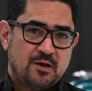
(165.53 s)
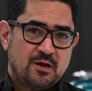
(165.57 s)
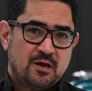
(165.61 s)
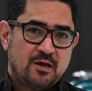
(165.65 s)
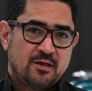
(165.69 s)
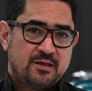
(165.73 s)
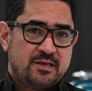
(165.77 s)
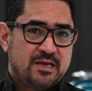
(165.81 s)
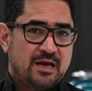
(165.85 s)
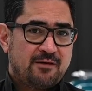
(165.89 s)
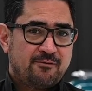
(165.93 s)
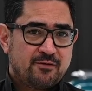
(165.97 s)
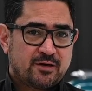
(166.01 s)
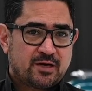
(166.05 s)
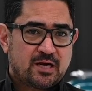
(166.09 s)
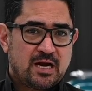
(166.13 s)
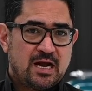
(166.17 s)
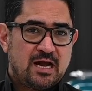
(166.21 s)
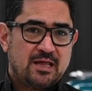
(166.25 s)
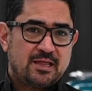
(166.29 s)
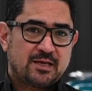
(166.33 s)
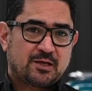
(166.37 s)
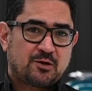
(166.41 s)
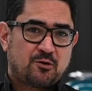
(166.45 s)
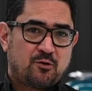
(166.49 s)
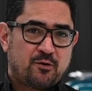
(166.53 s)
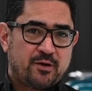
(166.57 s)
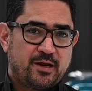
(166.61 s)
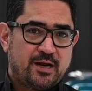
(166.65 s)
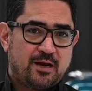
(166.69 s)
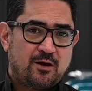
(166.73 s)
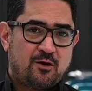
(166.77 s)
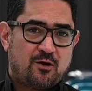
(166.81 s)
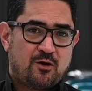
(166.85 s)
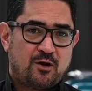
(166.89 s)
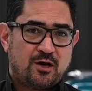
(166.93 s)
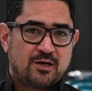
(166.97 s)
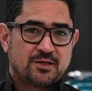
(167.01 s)
The other car that caught
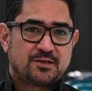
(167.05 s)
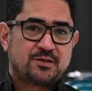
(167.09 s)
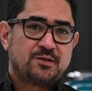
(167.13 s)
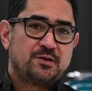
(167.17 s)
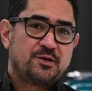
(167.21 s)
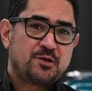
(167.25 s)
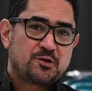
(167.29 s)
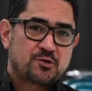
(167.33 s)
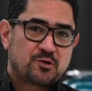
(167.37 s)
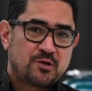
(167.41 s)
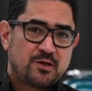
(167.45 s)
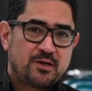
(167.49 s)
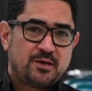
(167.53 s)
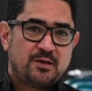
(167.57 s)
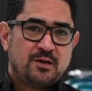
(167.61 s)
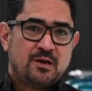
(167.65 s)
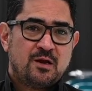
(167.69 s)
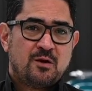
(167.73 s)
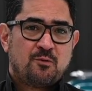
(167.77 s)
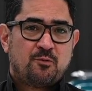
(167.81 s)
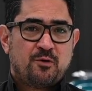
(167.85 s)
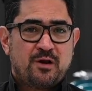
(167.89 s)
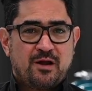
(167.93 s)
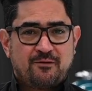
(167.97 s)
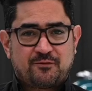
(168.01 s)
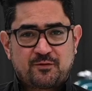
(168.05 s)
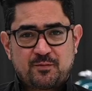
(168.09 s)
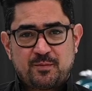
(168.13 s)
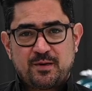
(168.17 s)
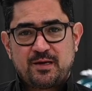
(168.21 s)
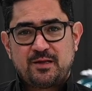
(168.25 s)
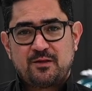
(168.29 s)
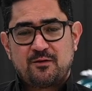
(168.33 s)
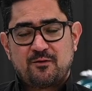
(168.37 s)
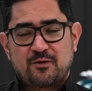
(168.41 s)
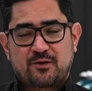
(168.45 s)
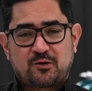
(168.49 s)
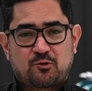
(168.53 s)
our eyes initially would have to be
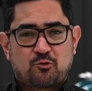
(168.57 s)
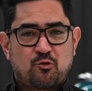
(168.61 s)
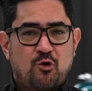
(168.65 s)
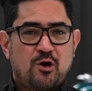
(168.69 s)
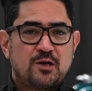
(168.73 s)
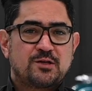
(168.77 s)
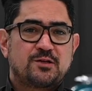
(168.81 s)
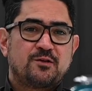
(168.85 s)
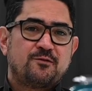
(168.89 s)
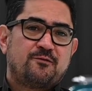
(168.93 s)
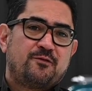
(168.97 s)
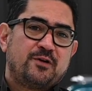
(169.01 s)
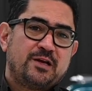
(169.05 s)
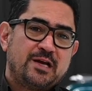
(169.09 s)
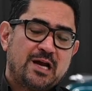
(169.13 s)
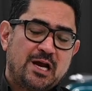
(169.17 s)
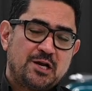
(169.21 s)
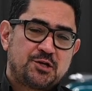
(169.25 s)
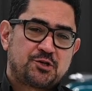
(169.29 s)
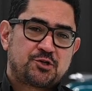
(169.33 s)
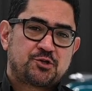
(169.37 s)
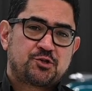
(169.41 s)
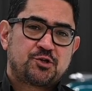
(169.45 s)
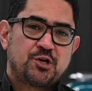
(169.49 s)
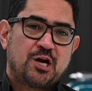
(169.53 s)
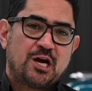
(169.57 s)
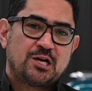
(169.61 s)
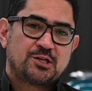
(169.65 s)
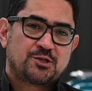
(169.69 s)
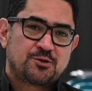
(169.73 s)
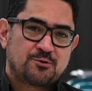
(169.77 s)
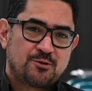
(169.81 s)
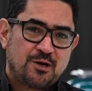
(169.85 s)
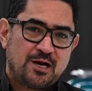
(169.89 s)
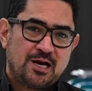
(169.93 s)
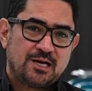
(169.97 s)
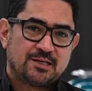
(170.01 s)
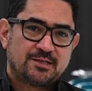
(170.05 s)
the Chrysler VH Charger
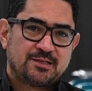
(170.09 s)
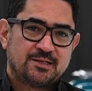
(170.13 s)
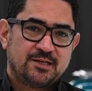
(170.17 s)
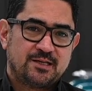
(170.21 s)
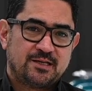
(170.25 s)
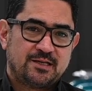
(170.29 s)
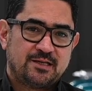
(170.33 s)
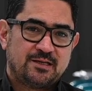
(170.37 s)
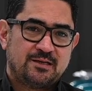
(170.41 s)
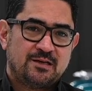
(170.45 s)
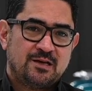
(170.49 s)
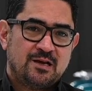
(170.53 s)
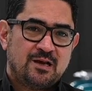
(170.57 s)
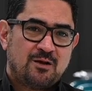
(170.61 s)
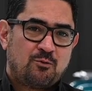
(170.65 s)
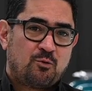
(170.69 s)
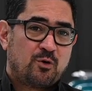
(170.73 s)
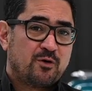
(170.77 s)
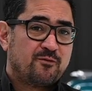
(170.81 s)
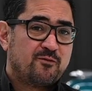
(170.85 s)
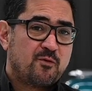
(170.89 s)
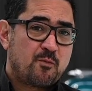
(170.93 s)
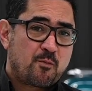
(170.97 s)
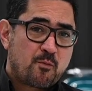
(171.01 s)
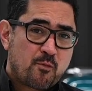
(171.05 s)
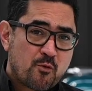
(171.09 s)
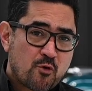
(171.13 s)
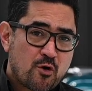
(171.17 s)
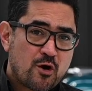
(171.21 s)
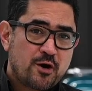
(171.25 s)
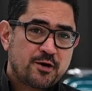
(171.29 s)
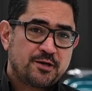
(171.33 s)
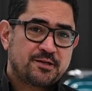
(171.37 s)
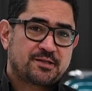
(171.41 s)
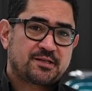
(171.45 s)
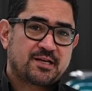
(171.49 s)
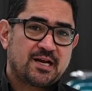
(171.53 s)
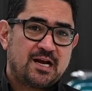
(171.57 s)
RT, one of the
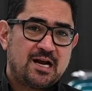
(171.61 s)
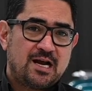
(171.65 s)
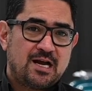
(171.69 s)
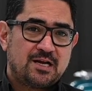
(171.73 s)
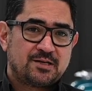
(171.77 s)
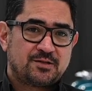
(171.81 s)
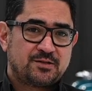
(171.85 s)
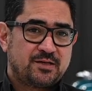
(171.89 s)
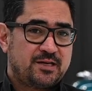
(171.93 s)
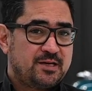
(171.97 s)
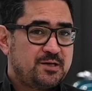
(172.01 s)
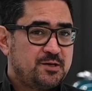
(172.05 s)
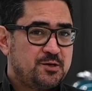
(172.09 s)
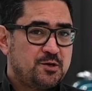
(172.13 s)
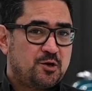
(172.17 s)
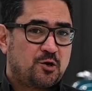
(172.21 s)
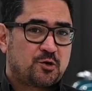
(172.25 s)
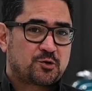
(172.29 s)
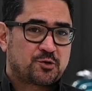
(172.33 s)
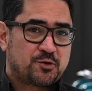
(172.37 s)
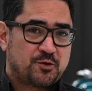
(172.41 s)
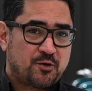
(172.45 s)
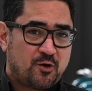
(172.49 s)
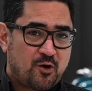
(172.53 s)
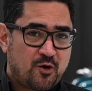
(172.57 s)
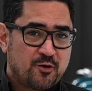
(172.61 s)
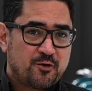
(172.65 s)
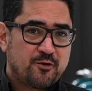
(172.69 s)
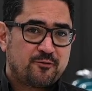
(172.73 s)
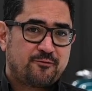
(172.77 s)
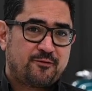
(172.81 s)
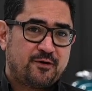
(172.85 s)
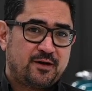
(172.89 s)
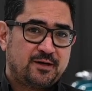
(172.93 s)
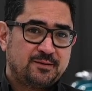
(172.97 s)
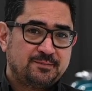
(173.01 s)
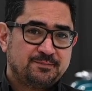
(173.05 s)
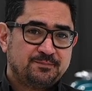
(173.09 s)
brightest cars in the auction on
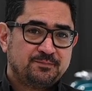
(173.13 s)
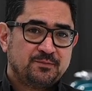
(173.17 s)
offer.